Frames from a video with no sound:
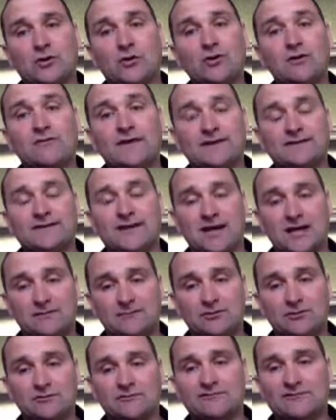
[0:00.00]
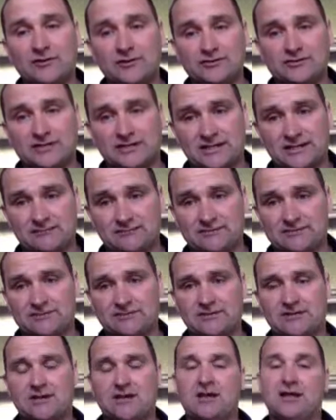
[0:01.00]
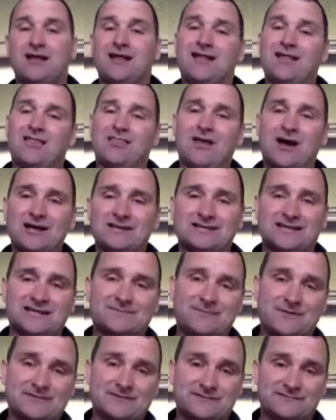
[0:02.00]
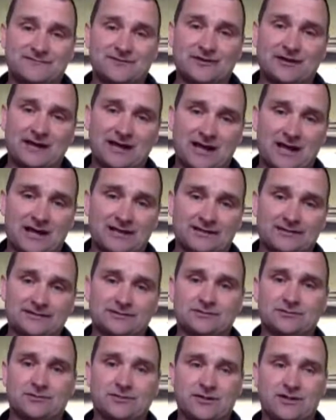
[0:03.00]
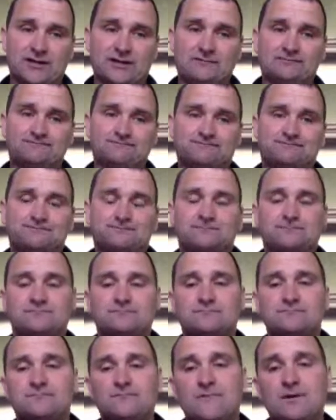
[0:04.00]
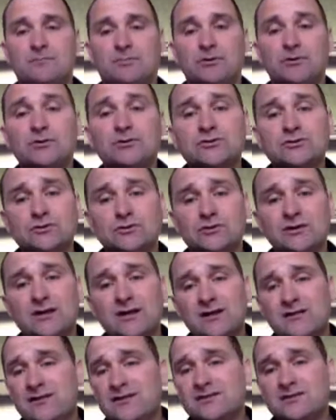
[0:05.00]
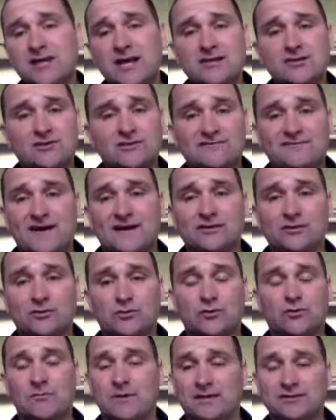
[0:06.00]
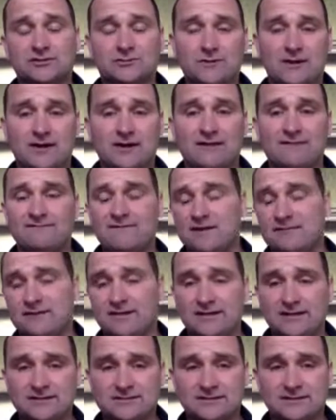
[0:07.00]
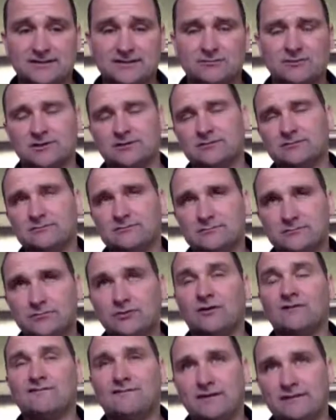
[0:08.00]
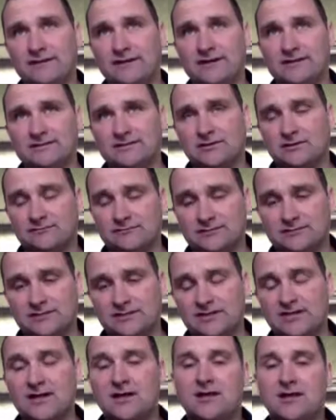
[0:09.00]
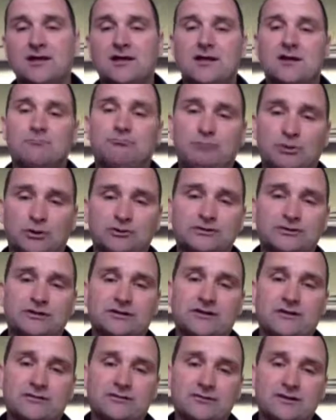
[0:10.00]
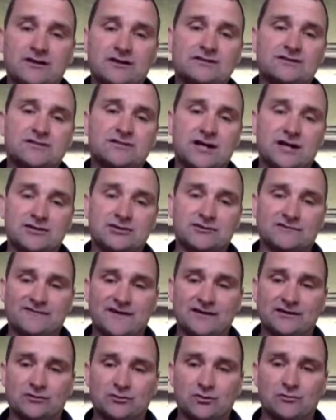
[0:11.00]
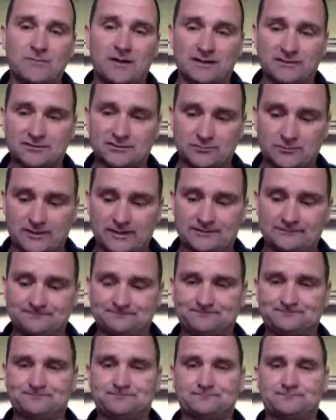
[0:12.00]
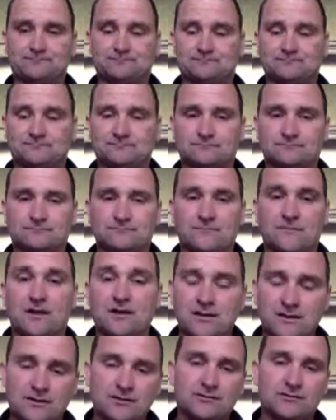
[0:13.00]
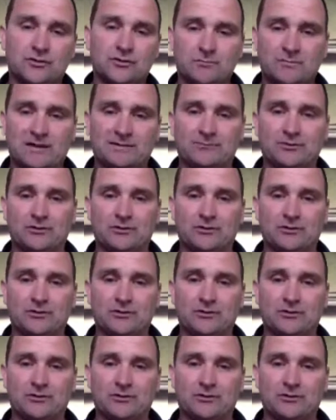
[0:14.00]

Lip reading: all of their time doing furniture clearance. That is expensive for the client, okay? But also, these chairs could find a home elsewhere very easily. Well, not very easily, obviously, but these chairs could find a home elsewhere. 2 pain